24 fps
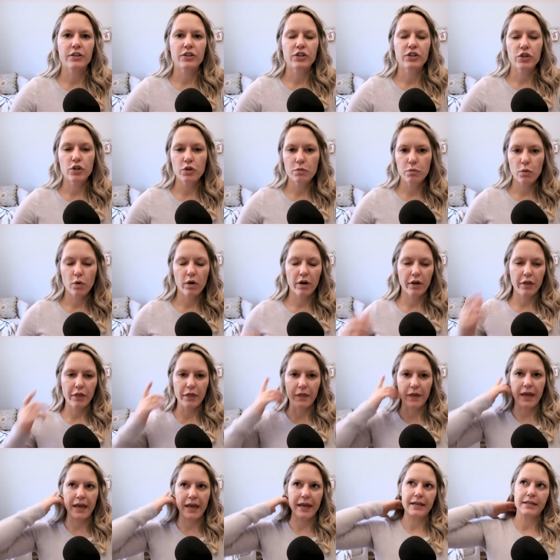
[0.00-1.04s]
two more
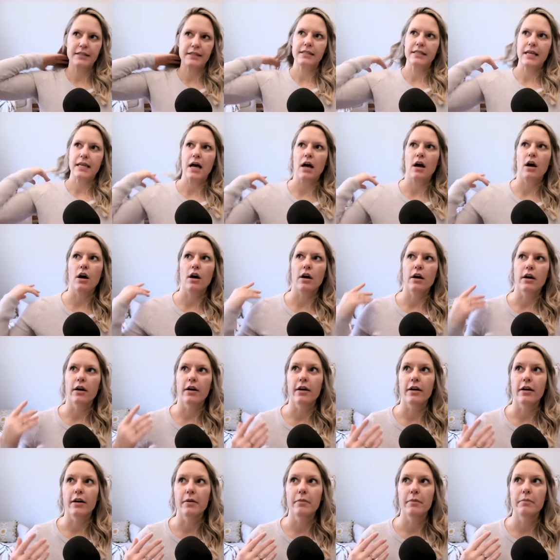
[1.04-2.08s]
things that
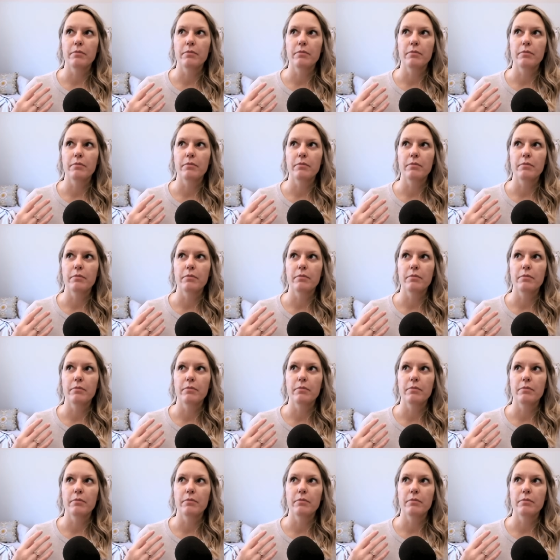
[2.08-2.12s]
are